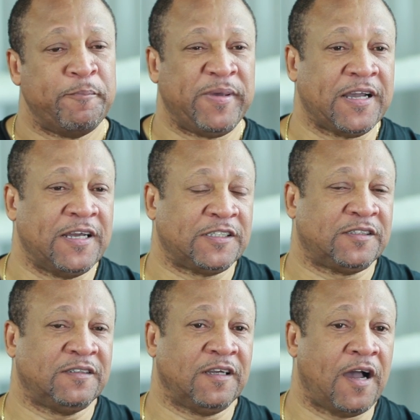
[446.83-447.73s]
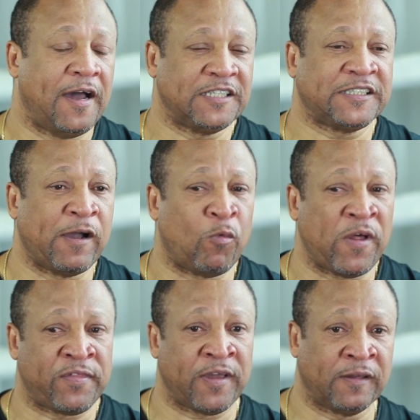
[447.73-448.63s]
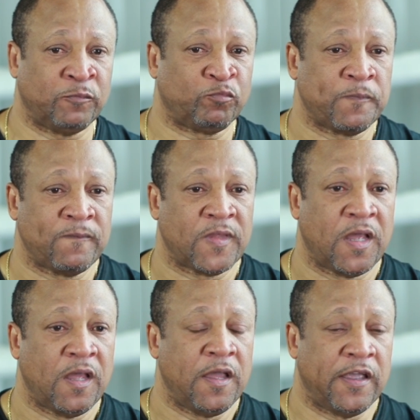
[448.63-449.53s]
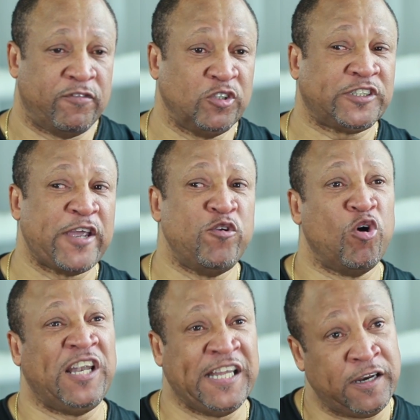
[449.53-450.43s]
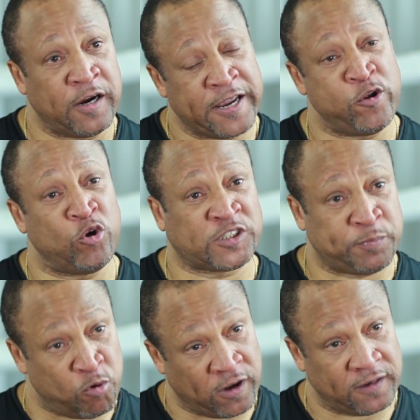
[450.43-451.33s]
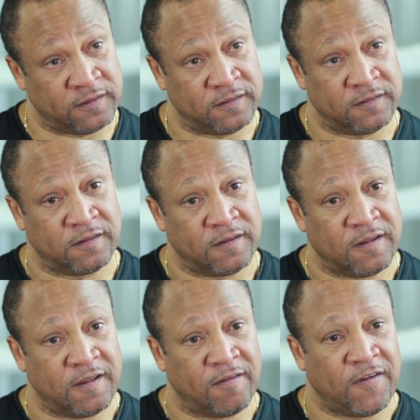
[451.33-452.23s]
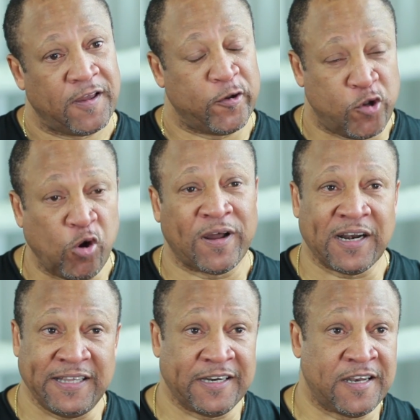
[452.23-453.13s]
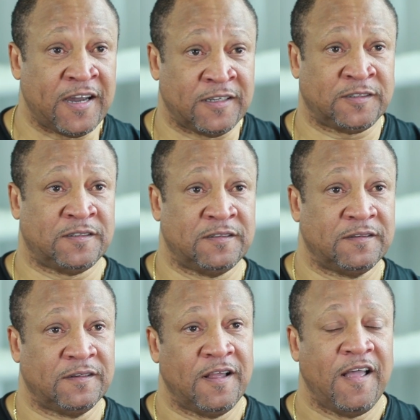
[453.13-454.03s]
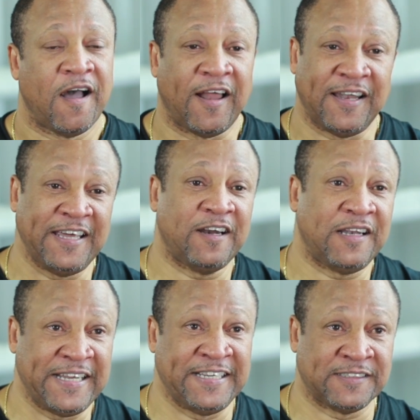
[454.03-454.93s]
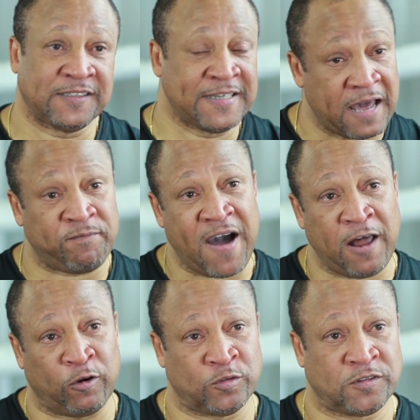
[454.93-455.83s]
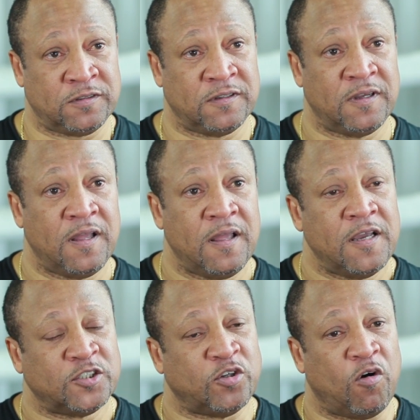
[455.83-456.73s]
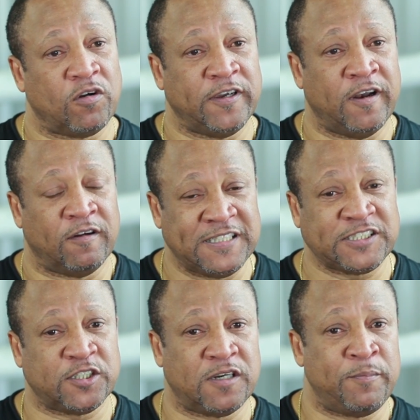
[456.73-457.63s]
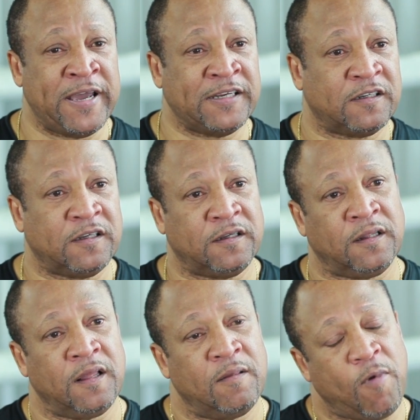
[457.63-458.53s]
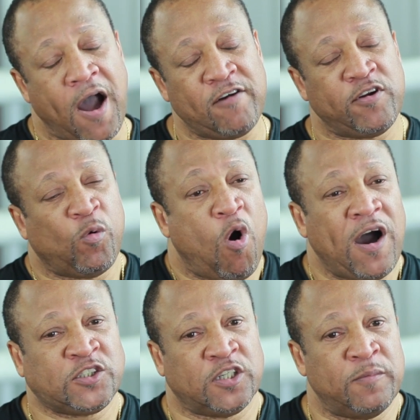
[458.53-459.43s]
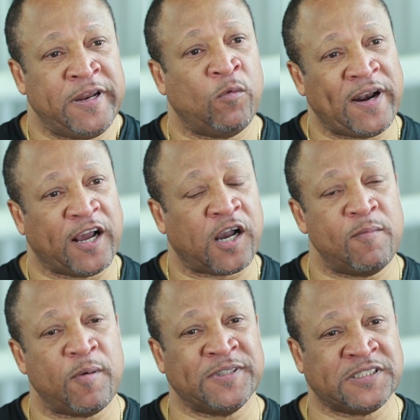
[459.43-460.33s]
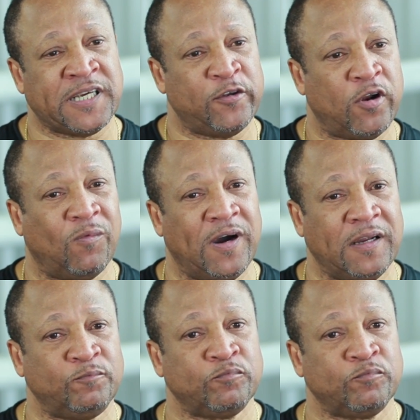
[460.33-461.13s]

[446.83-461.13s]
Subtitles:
Because understand one thing, if you say you're a leader in your sport, do what a leader does. A leader leads, not follow. So, this should have been, Andre Ward should have been the one to come up and say, you know what,